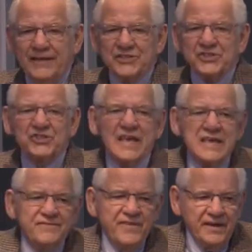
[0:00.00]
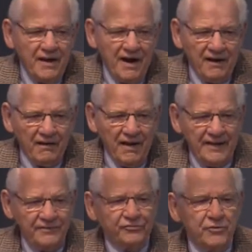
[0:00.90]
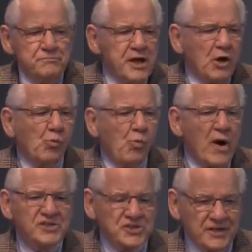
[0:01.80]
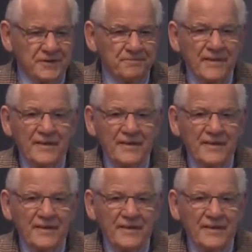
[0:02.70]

saving our life from being wasted.